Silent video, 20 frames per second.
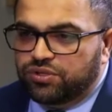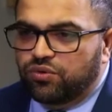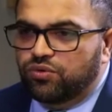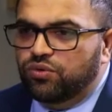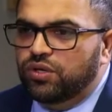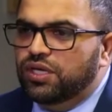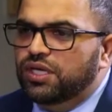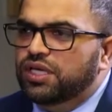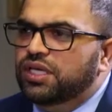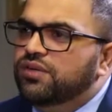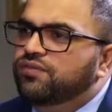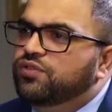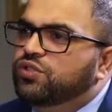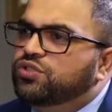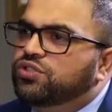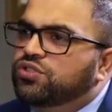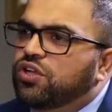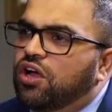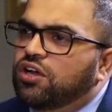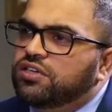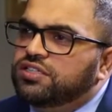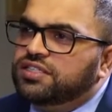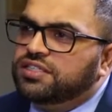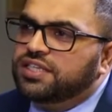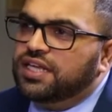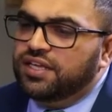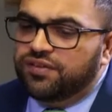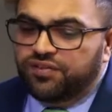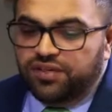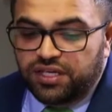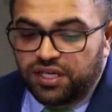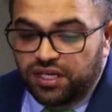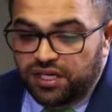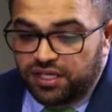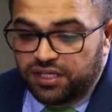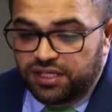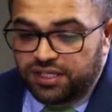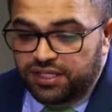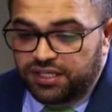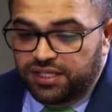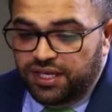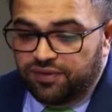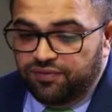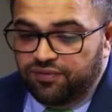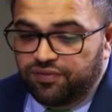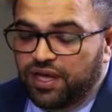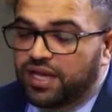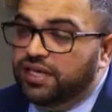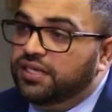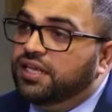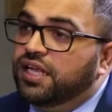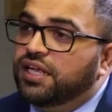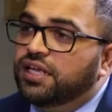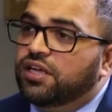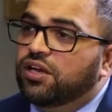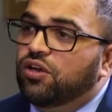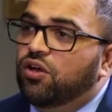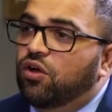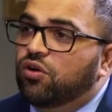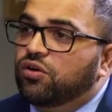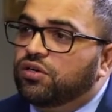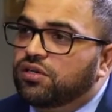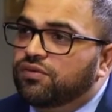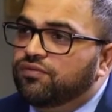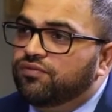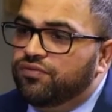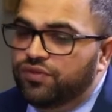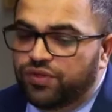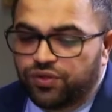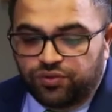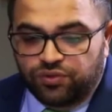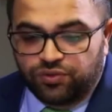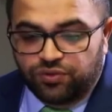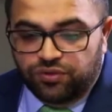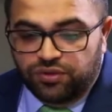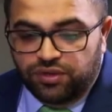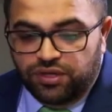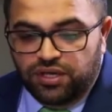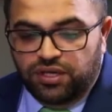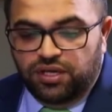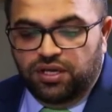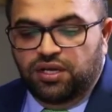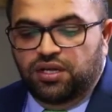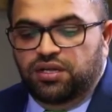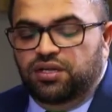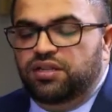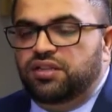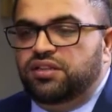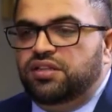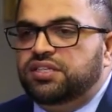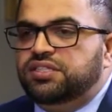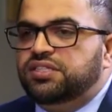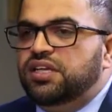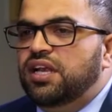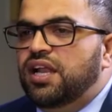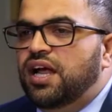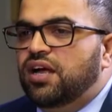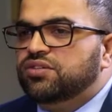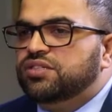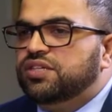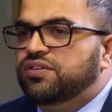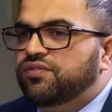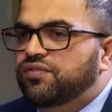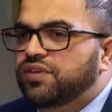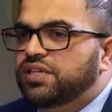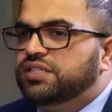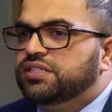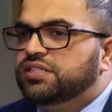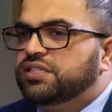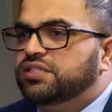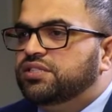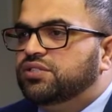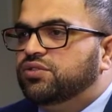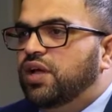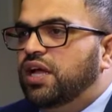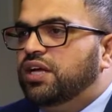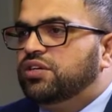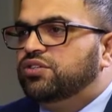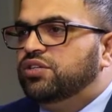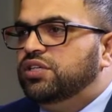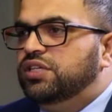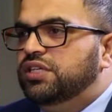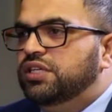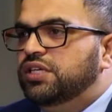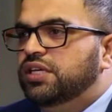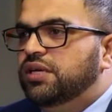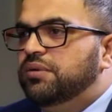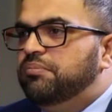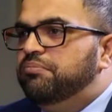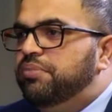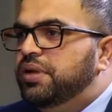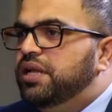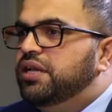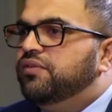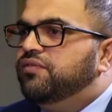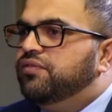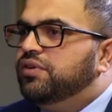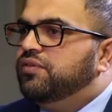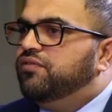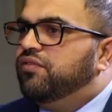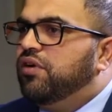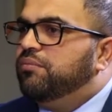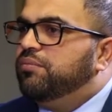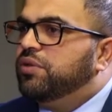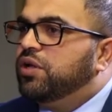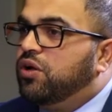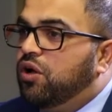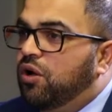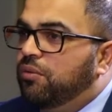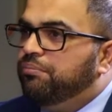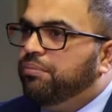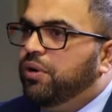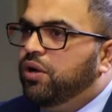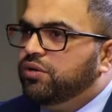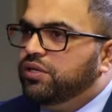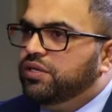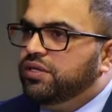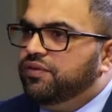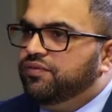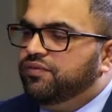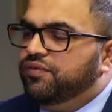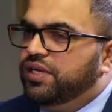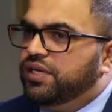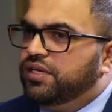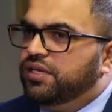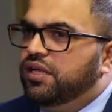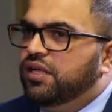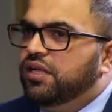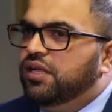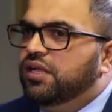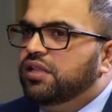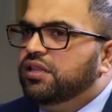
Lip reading: So if you start saving early enough and take a long-term view, this allows investors to actually benefit from the compounding effect.